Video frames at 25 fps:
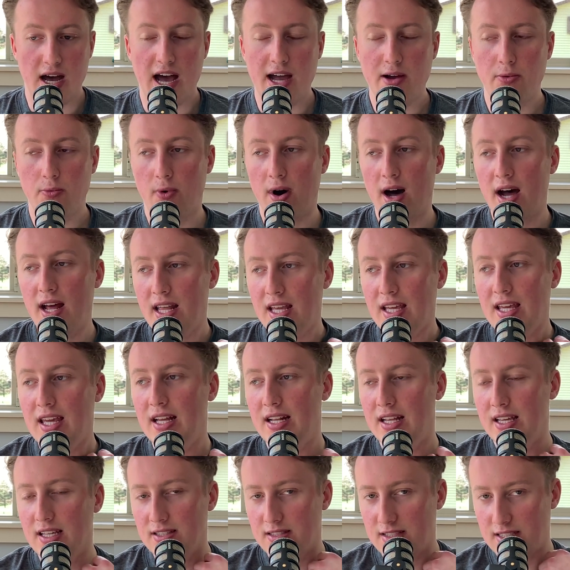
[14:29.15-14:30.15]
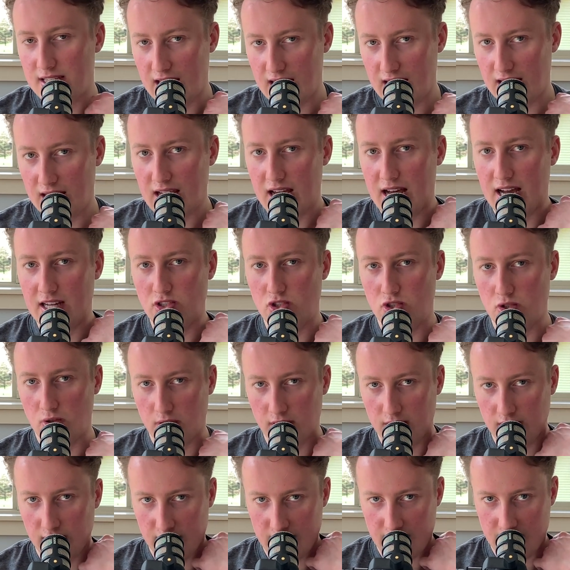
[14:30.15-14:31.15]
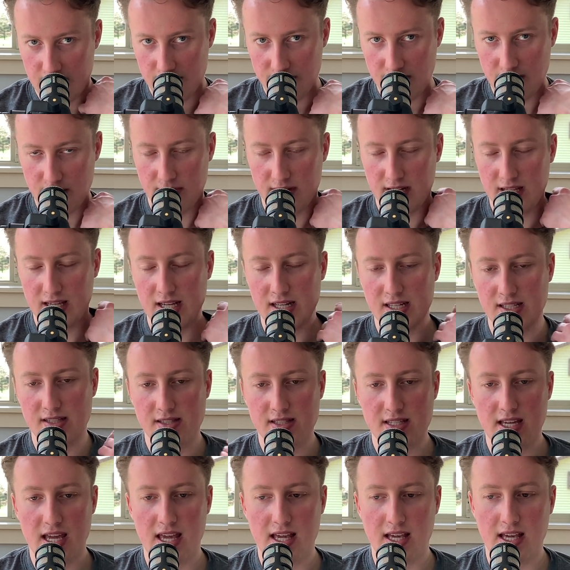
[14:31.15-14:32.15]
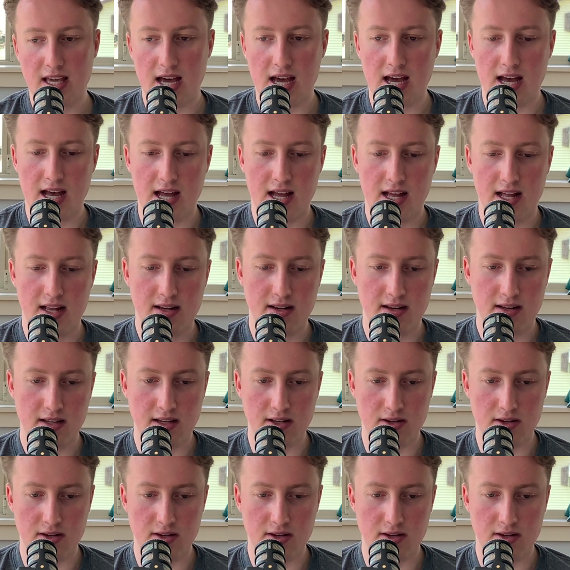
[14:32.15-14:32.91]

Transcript: I want to get his take on Jordan Love. I want to get his take on,